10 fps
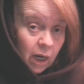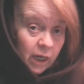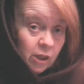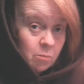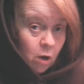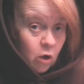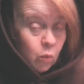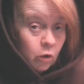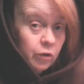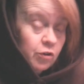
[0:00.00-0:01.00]
in the monk
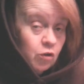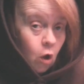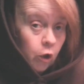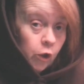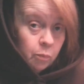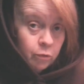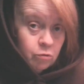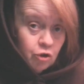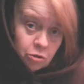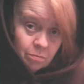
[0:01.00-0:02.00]
world, this is called a
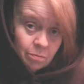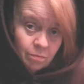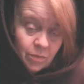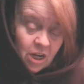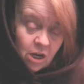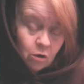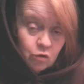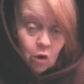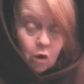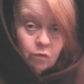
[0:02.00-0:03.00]
capuche. It
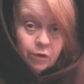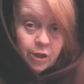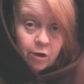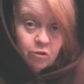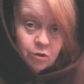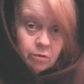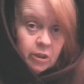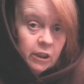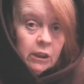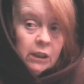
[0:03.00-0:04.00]
goes over their
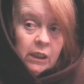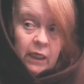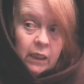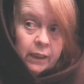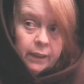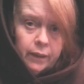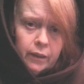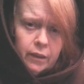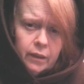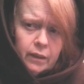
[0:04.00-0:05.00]
tunic,
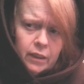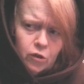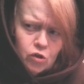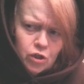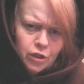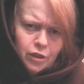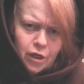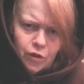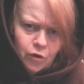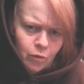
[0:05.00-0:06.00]
and then there's
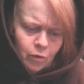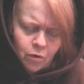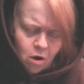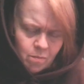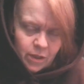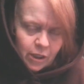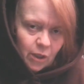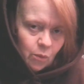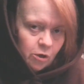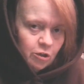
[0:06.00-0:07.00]
another garment that
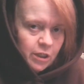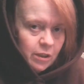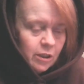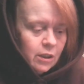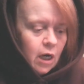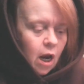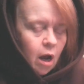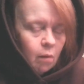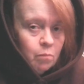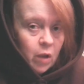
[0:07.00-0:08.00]
they wear underneath.
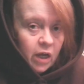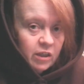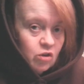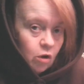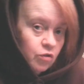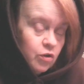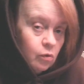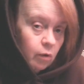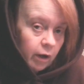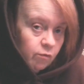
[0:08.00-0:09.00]
But it's also
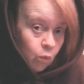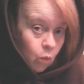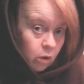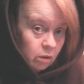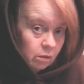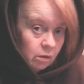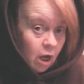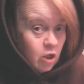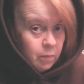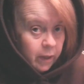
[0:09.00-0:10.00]
great for
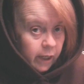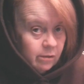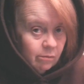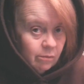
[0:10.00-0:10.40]
cosplay.